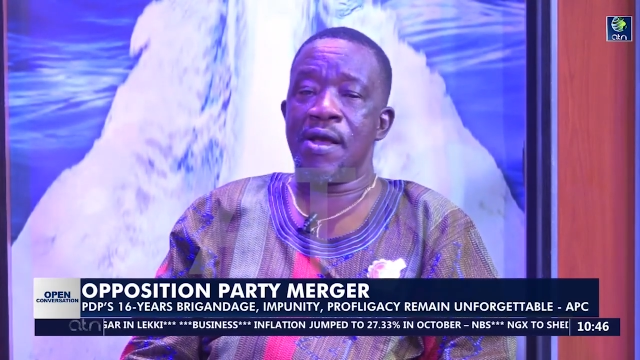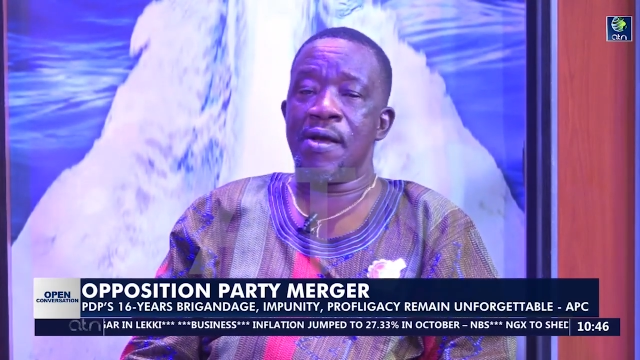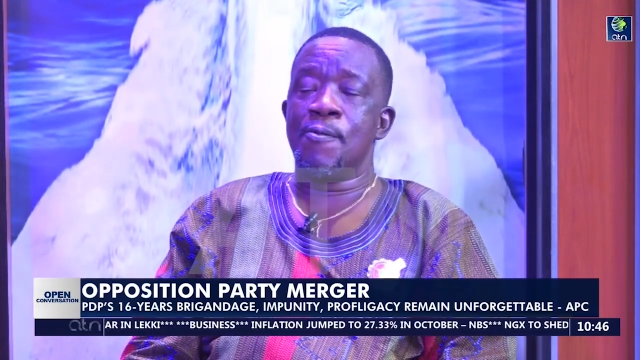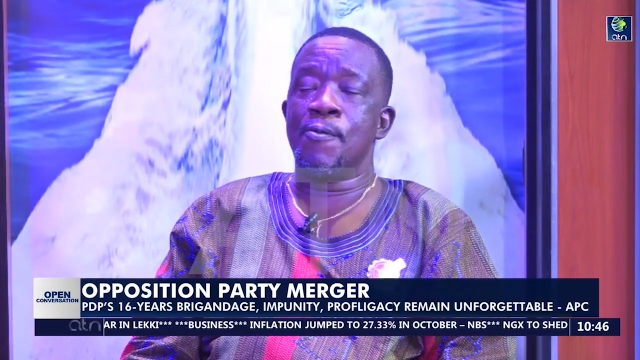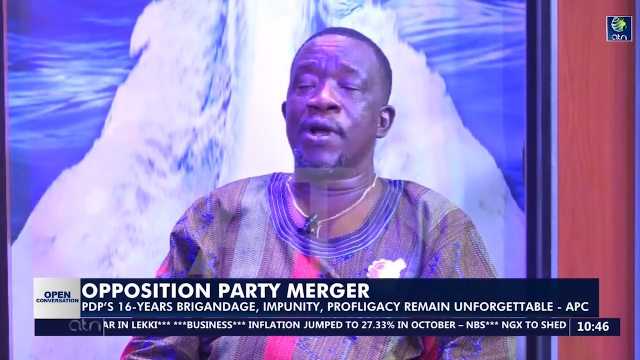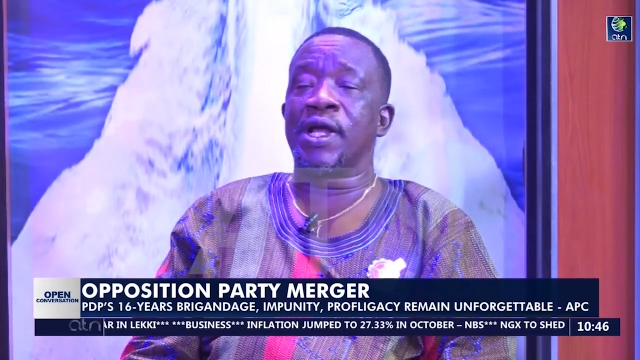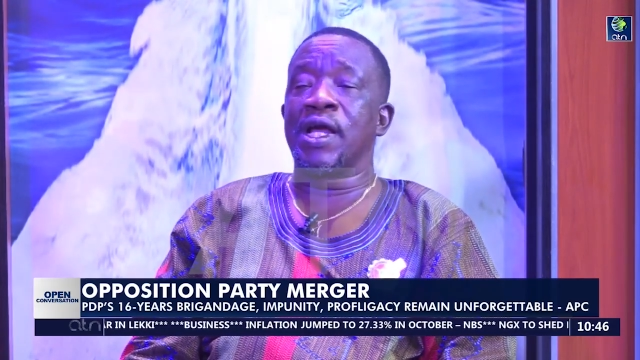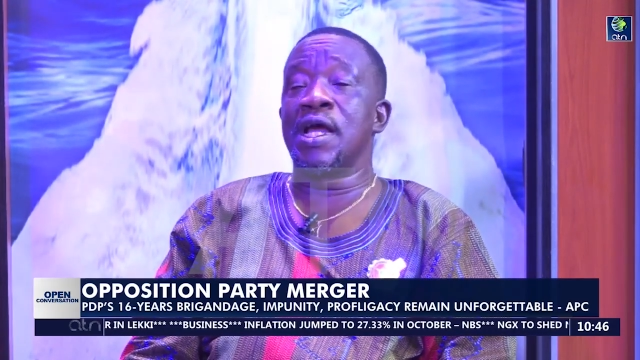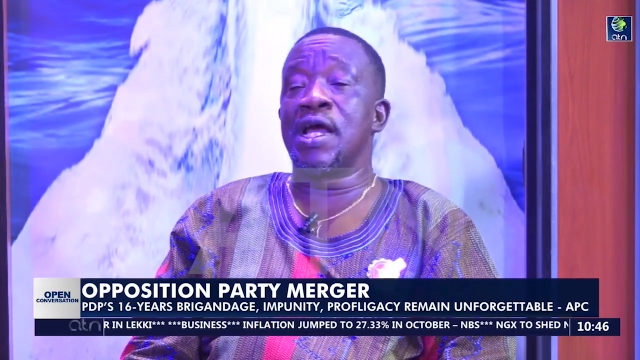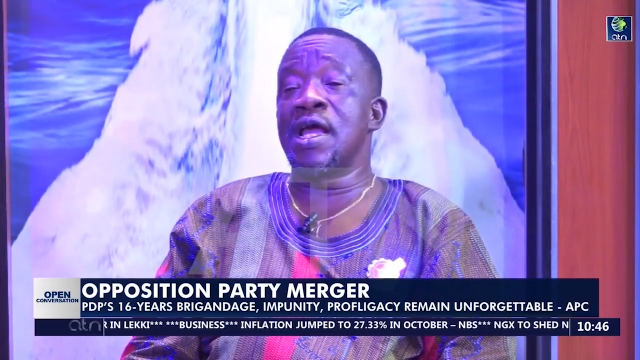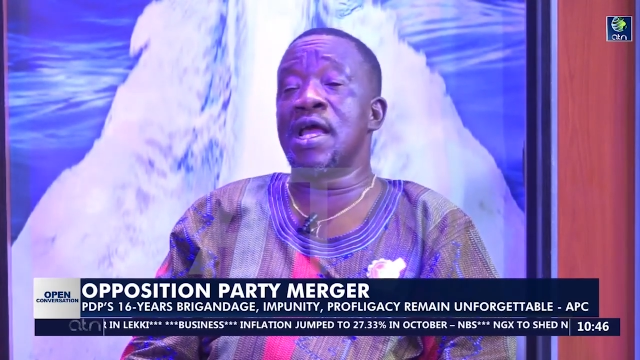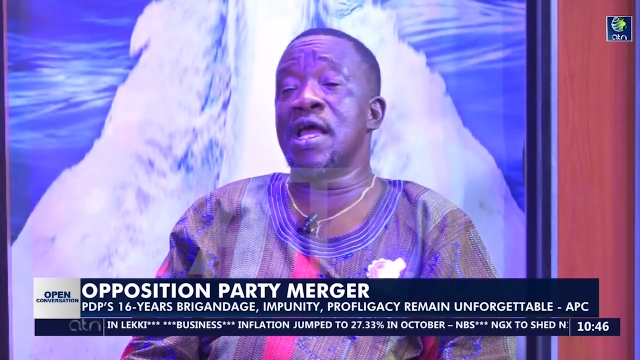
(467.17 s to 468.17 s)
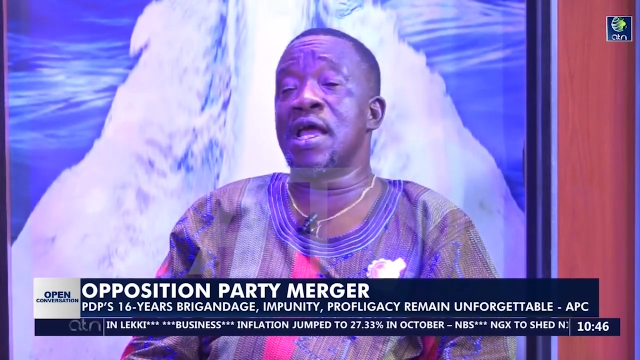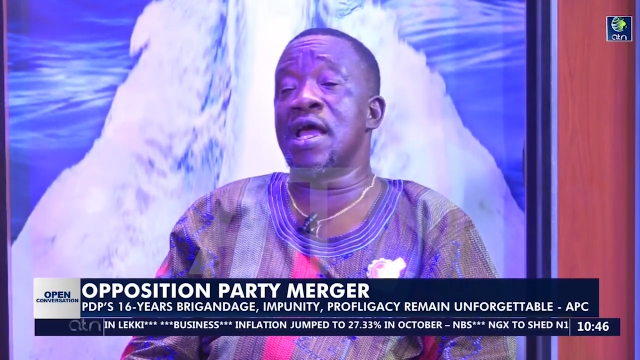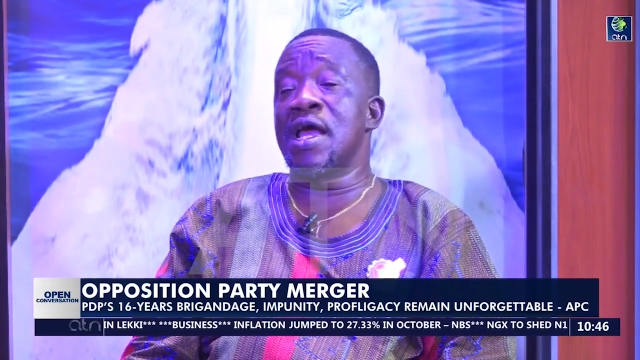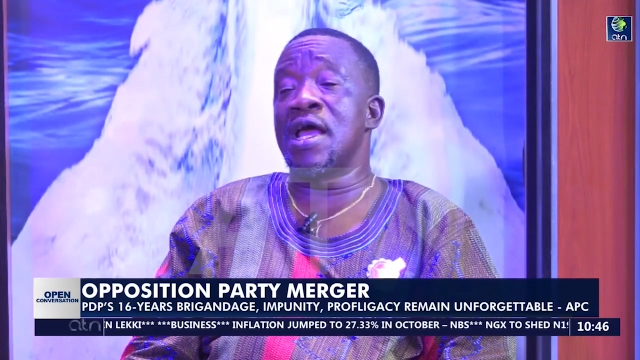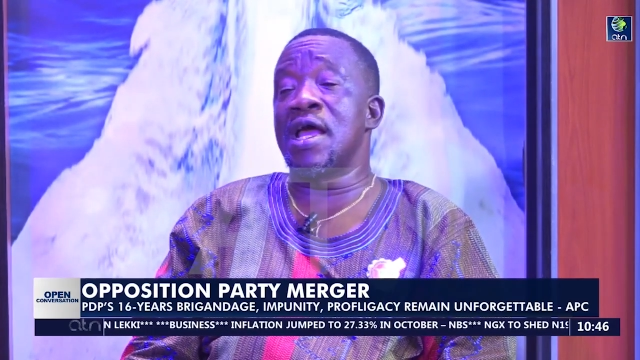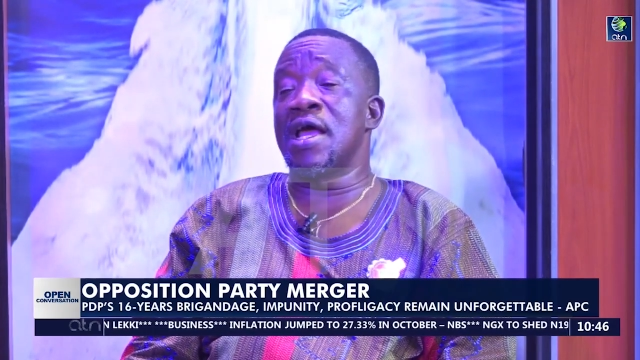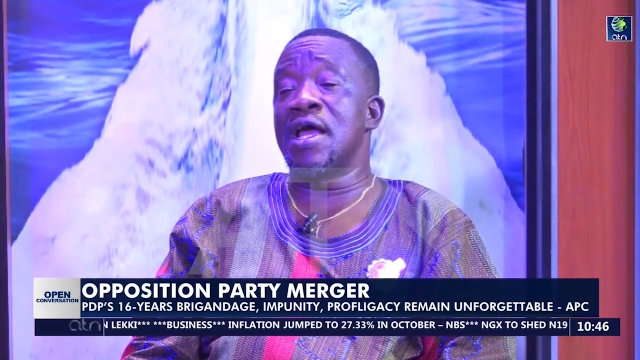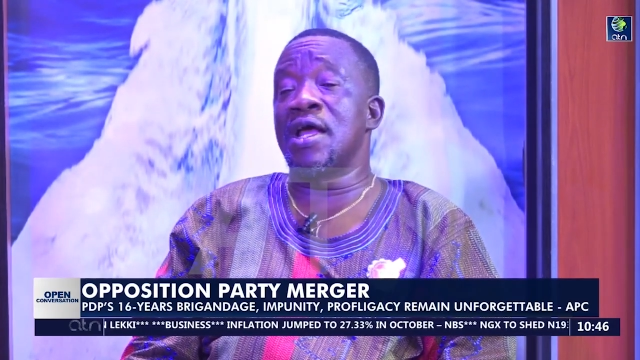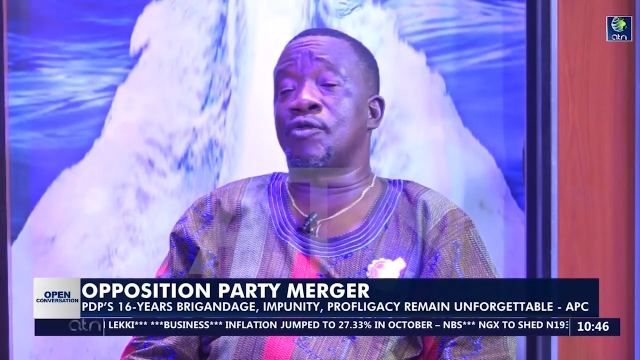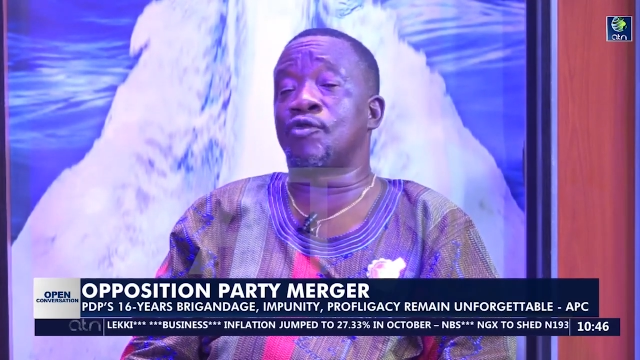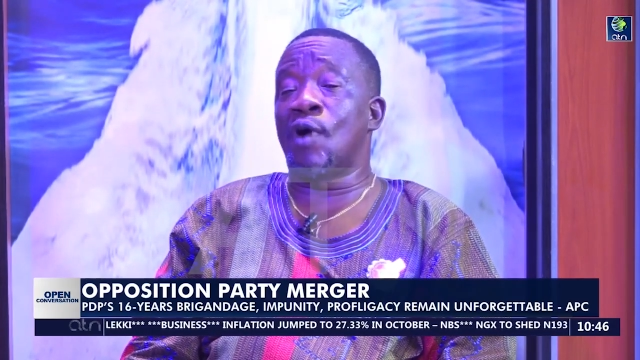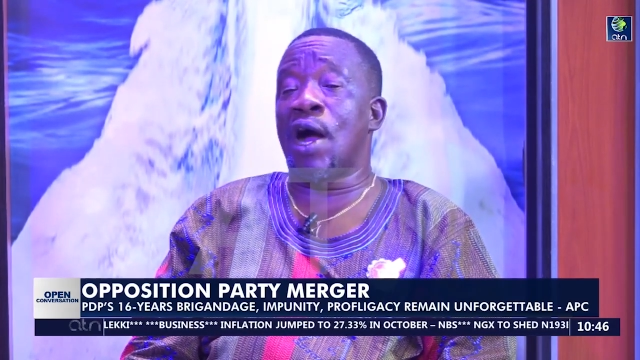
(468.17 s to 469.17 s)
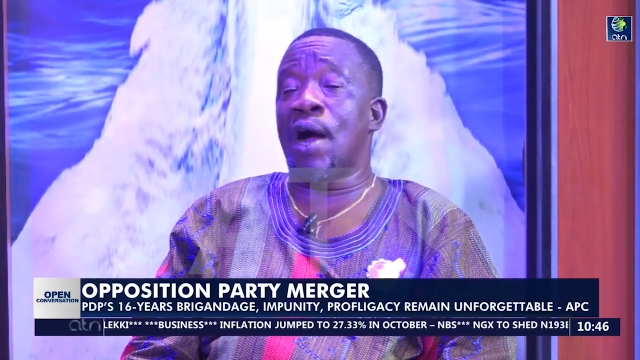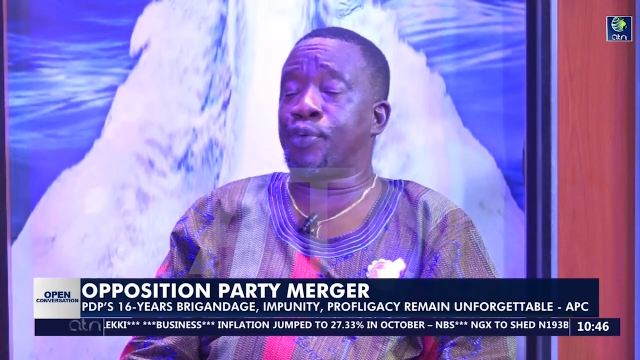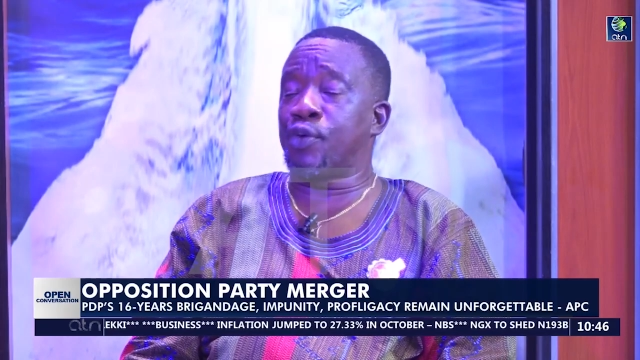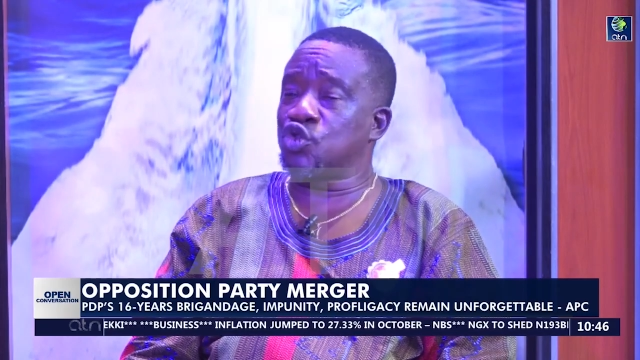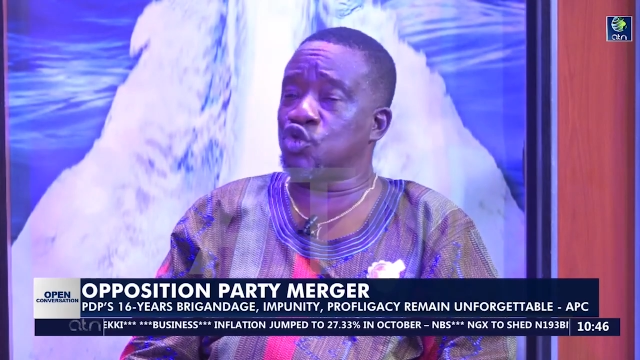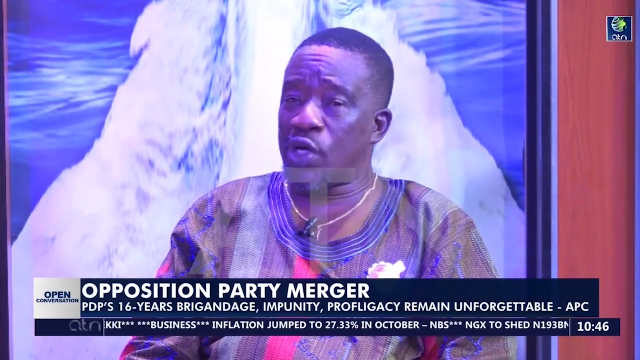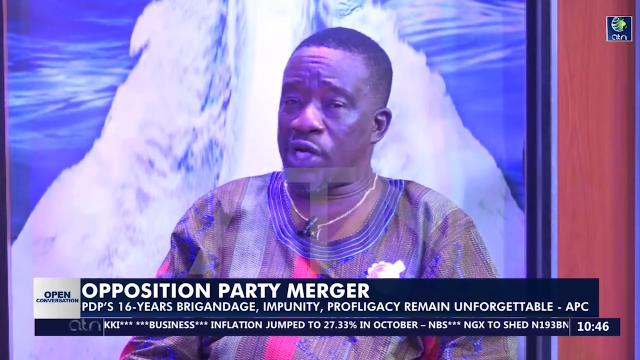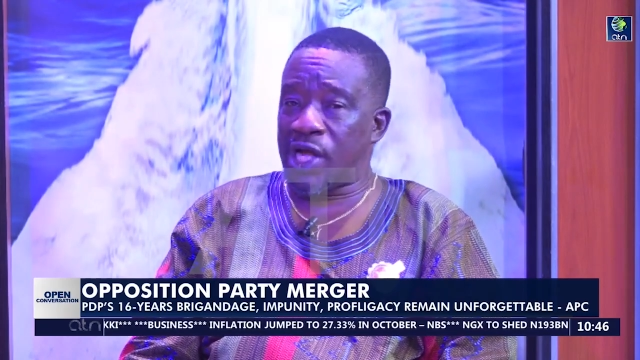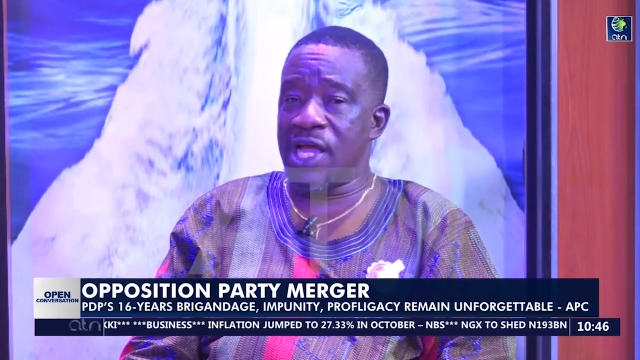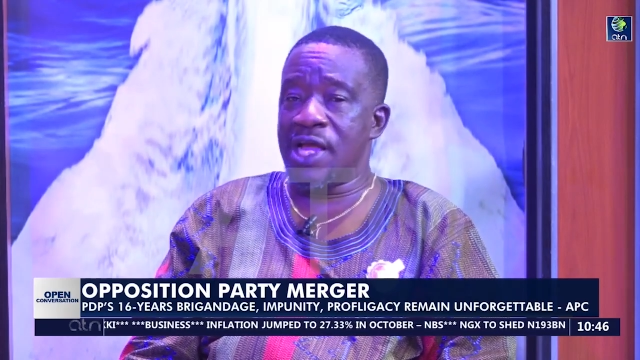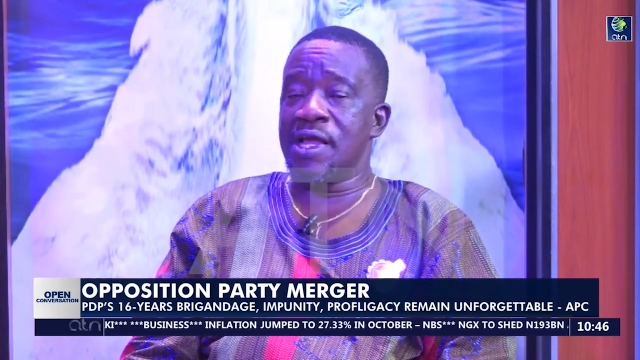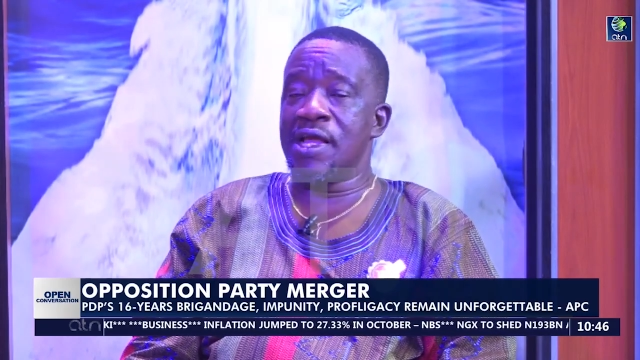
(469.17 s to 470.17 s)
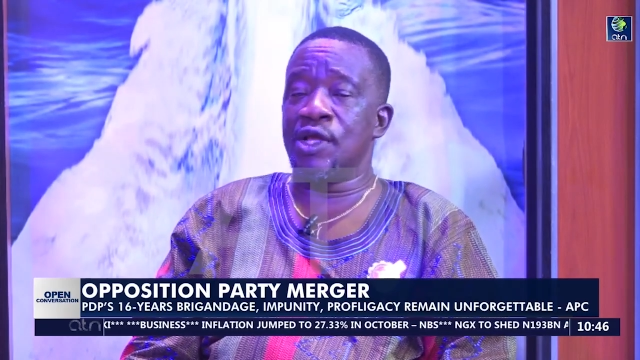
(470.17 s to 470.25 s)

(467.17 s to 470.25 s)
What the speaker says: Wike, to approach Wike,